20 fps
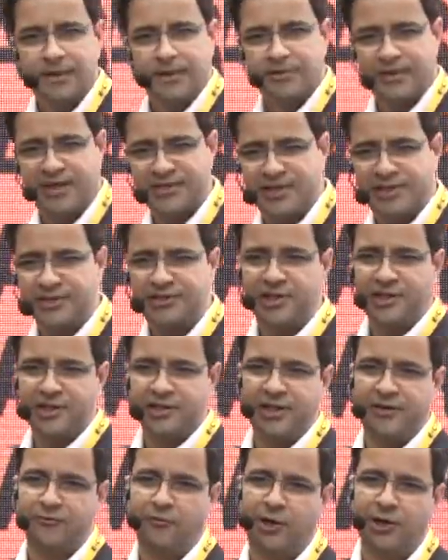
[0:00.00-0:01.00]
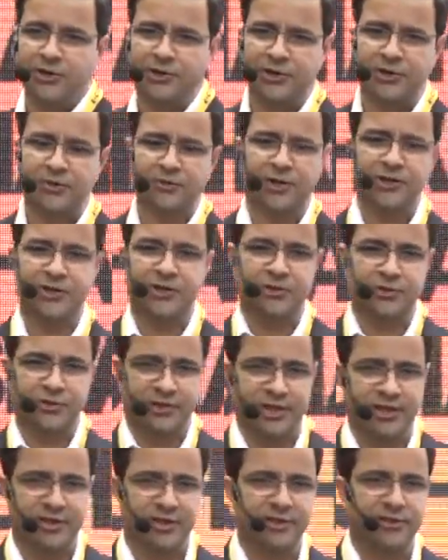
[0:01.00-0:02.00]
So essentially, they wanted to
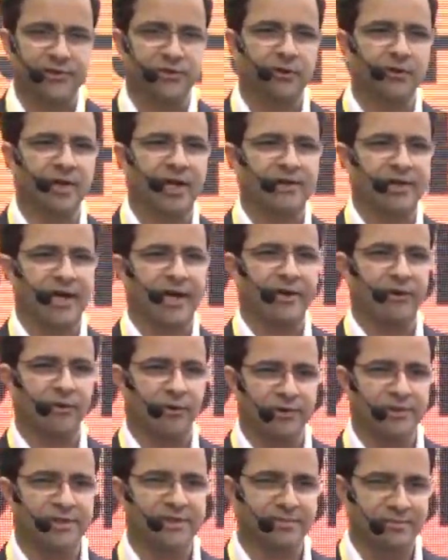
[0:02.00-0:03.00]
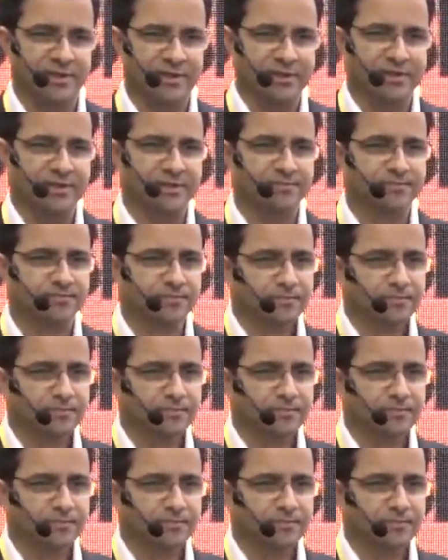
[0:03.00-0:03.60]
take control of the entire technology space.